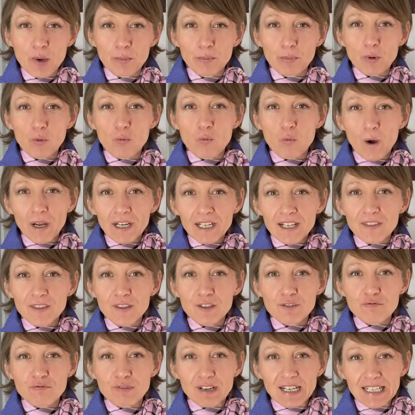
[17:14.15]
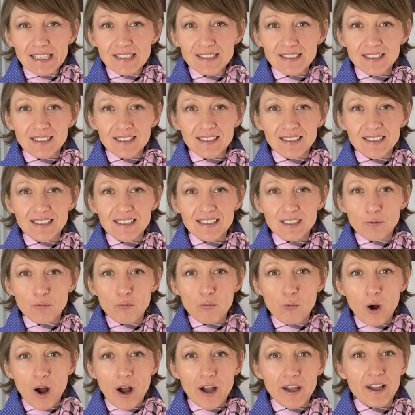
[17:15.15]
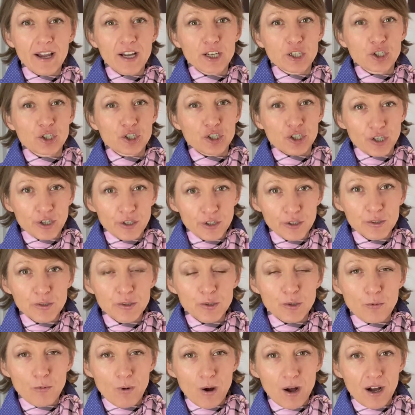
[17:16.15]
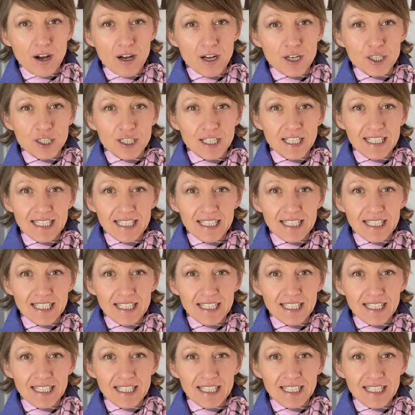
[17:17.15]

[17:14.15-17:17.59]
But one of the reasons why I chose gouache